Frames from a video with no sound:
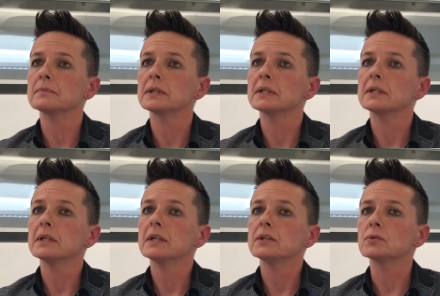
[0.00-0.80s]
Yeah,
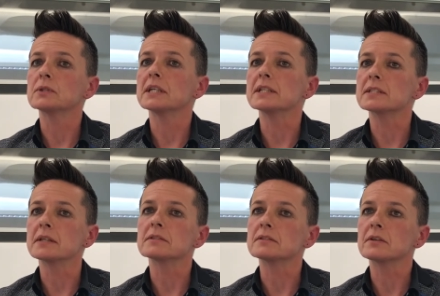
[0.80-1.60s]
you're good.
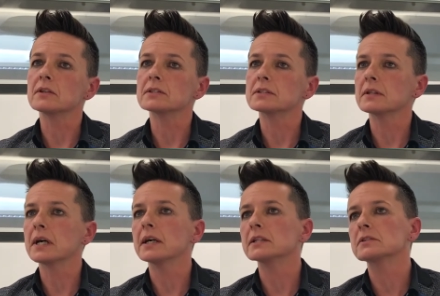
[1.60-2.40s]
desensitized to
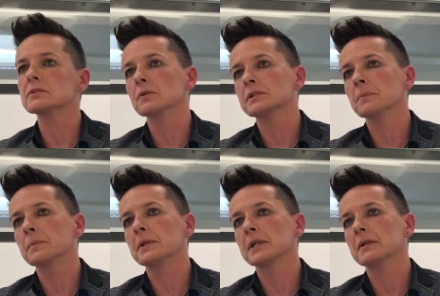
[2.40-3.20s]
that. It's not
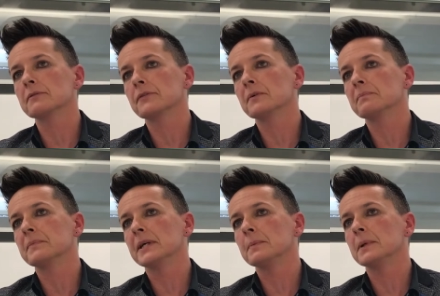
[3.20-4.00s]
something for
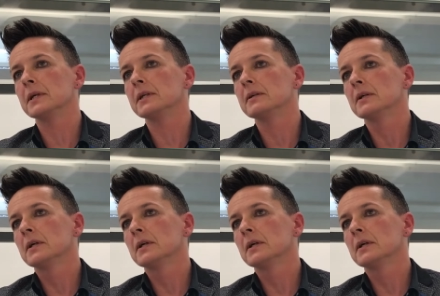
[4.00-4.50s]
maybe